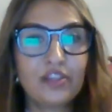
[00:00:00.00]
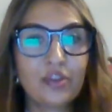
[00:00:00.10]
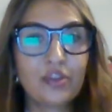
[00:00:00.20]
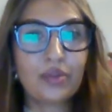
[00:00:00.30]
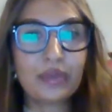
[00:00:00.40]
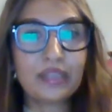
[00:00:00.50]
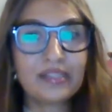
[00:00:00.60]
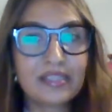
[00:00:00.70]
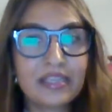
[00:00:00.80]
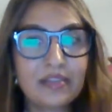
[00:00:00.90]
So you could
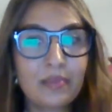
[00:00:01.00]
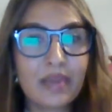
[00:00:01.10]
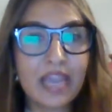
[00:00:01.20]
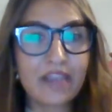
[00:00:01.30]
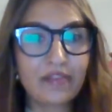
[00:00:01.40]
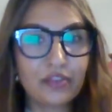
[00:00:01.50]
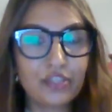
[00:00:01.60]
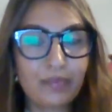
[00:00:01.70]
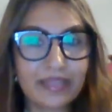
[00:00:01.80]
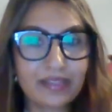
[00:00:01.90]
see the
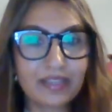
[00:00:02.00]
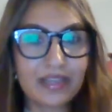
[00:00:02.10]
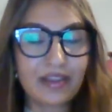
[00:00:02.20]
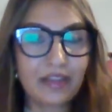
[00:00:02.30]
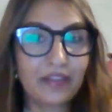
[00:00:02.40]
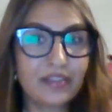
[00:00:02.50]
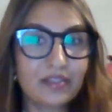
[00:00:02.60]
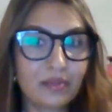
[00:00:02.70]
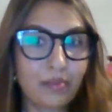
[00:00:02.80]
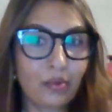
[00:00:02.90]
behaviors you might see, and this
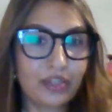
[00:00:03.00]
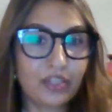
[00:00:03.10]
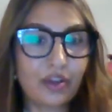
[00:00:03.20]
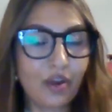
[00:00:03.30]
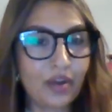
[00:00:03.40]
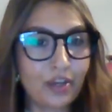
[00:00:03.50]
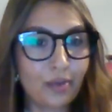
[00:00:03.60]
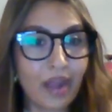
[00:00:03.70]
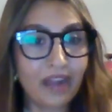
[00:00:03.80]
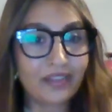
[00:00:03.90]
is important to know in
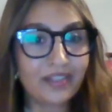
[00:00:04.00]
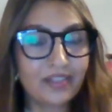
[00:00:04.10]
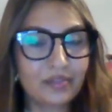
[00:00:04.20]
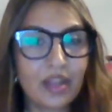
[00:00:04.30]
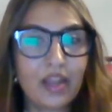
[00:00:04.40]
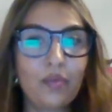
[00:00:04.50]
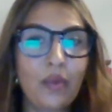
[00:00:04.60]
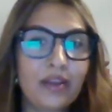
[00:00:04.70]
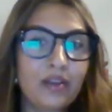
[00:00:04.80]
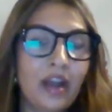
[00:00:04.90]
your practice
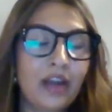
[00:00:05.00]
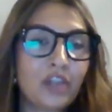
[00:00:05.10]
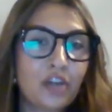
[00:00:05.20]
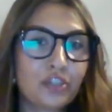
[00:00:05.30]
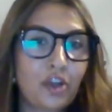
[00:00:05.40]
when Dr.